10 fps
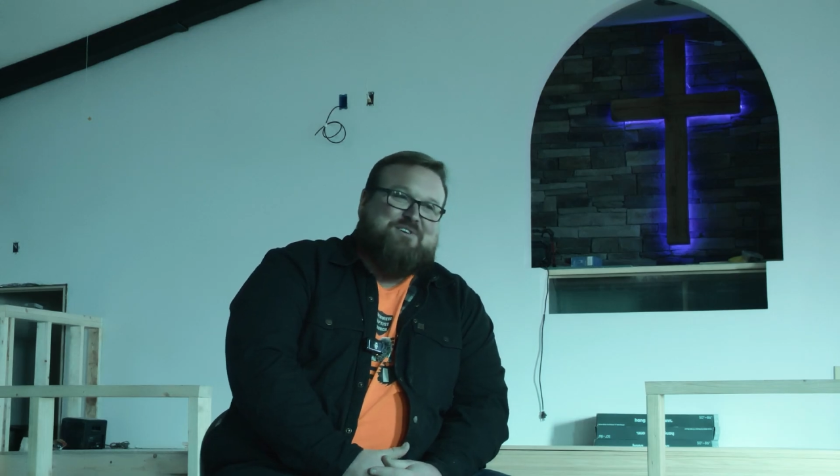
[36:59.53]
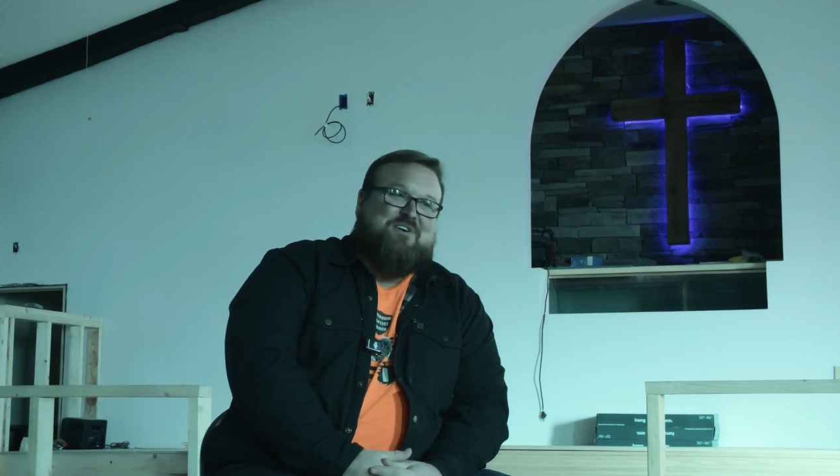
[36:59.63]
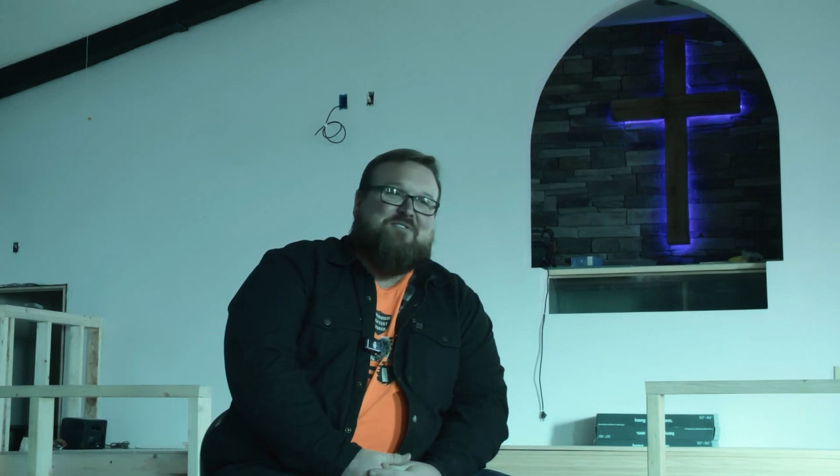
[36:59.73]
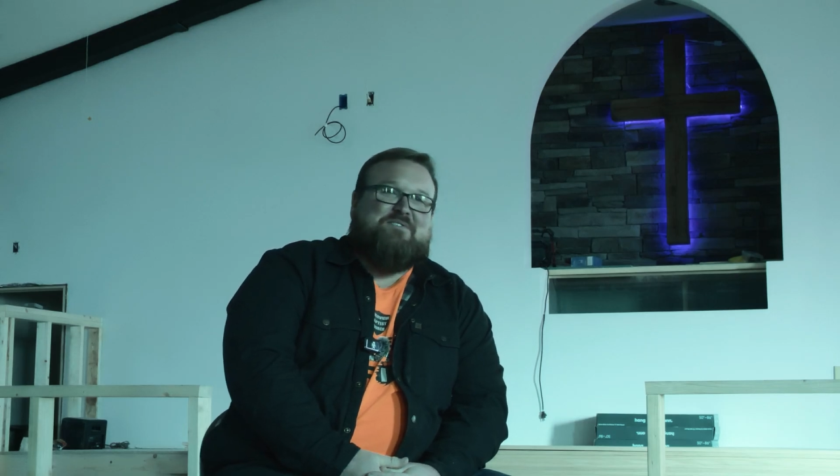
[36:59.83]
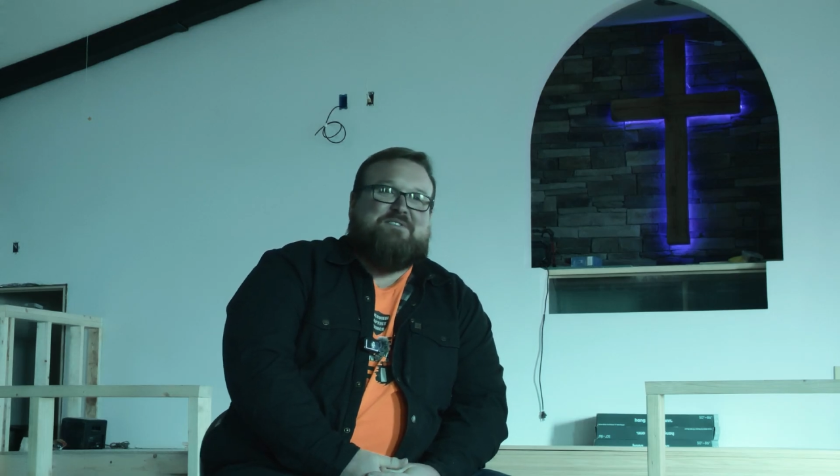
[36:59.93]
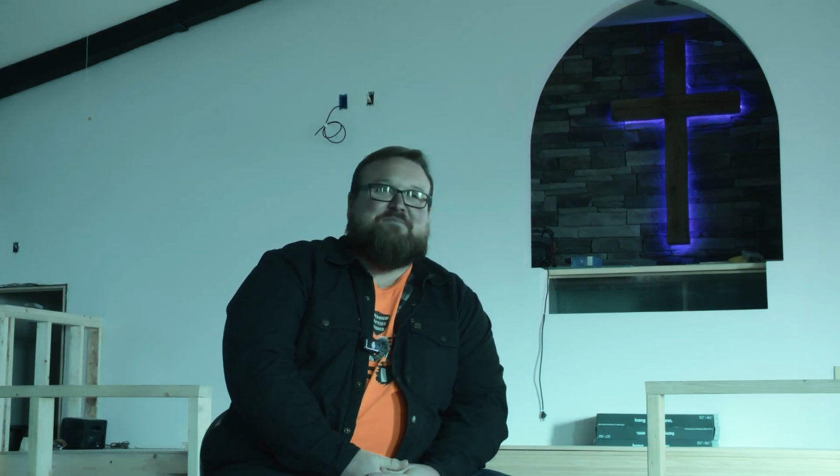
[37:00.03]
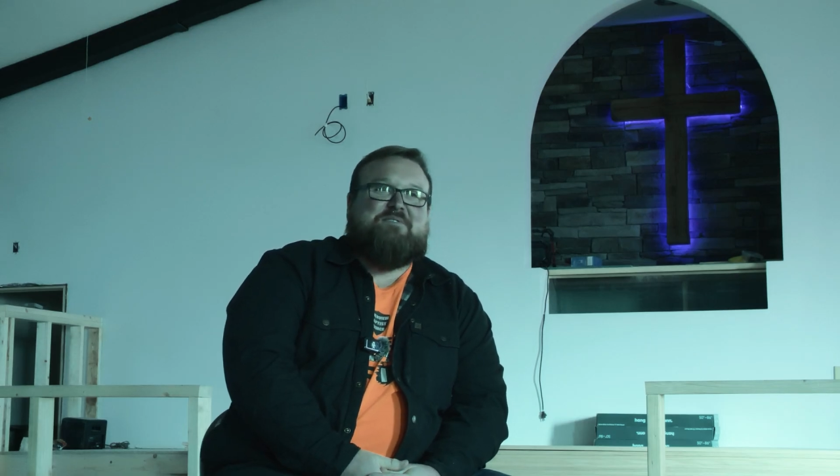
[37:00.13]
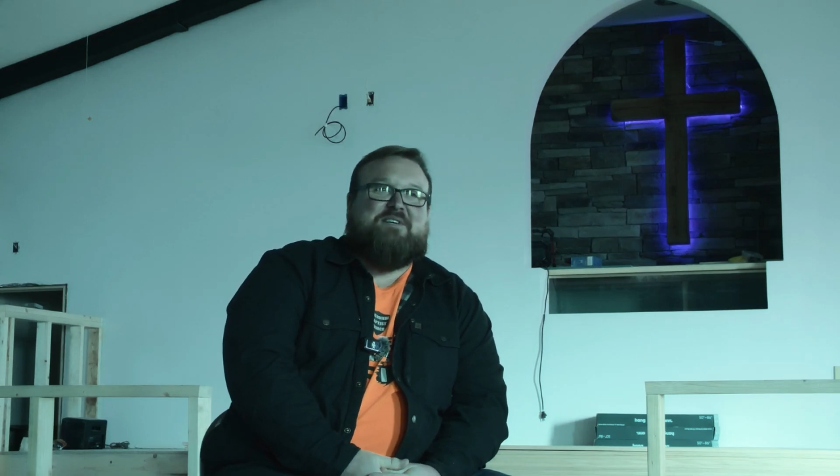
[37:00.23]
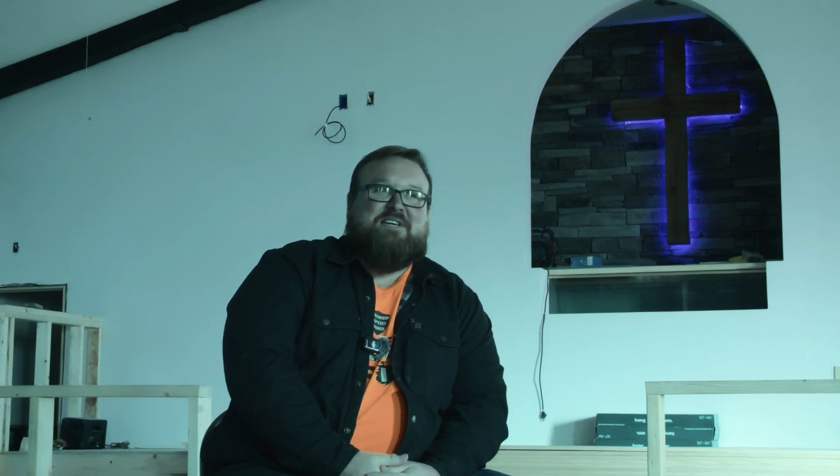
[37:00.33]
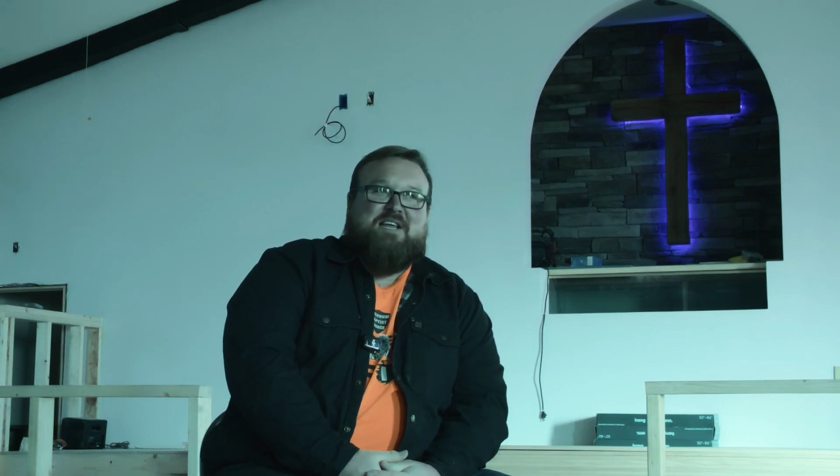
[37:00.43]
service,
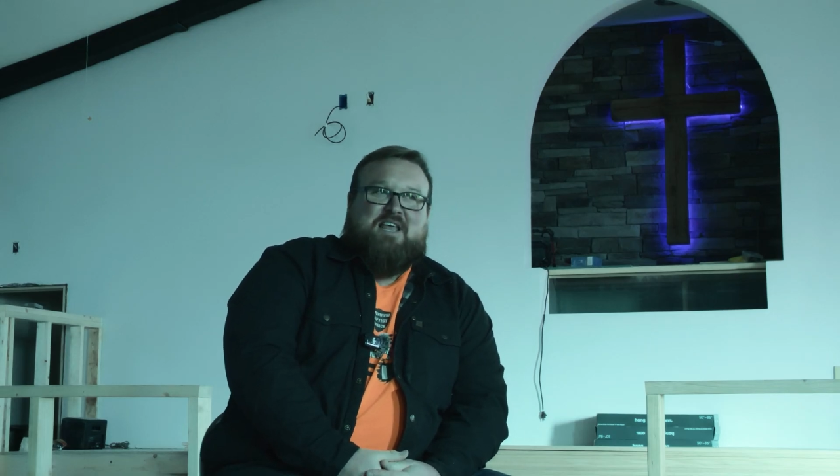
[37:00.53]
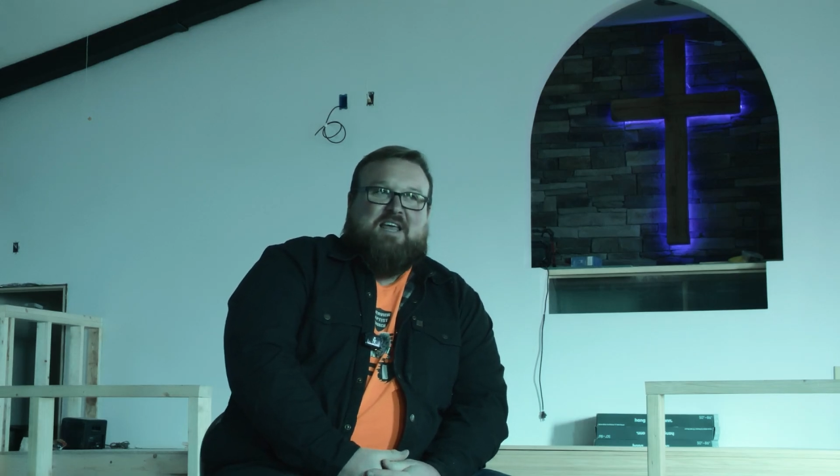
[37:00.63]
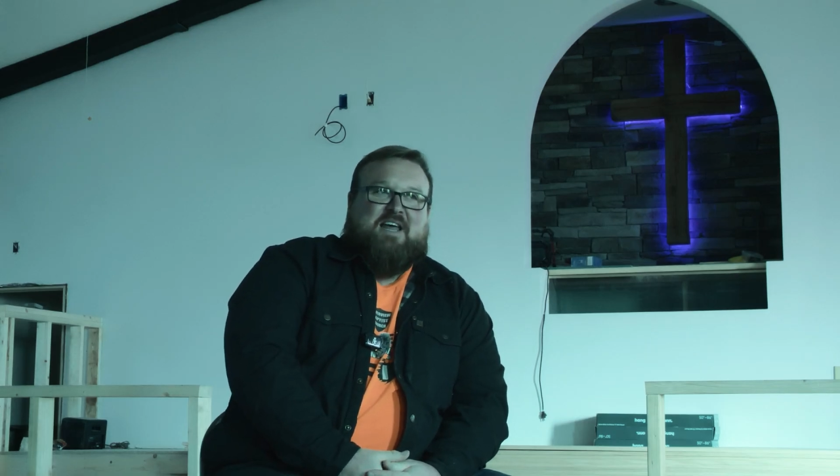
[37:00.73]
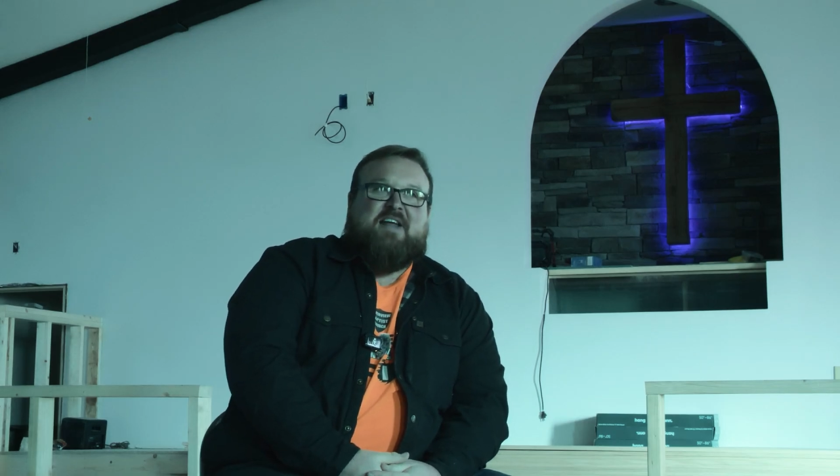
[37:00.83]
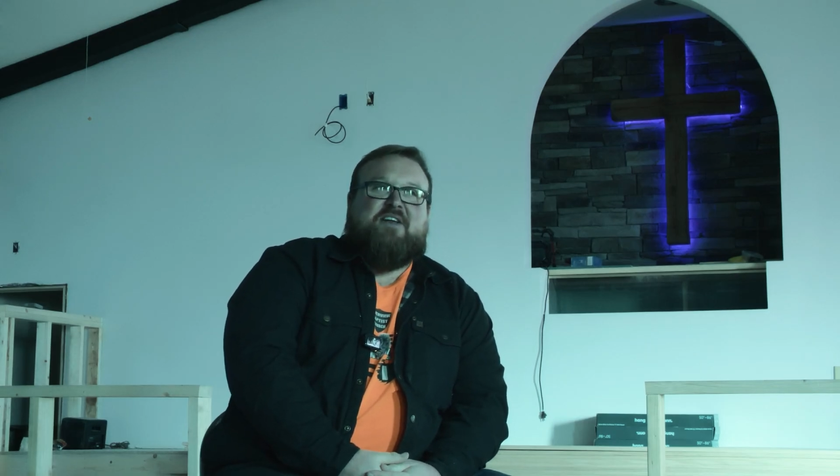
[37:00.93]
and I